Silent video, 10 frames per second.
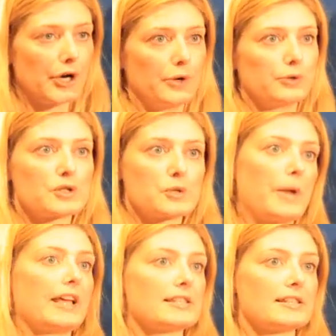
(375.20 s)
own
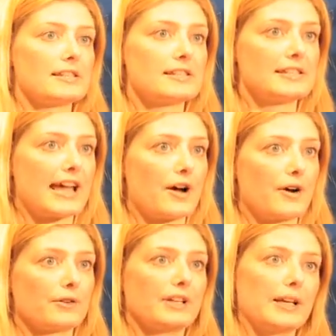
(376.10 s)
spaces
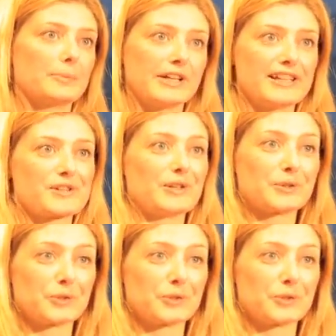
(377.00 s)
down in a place called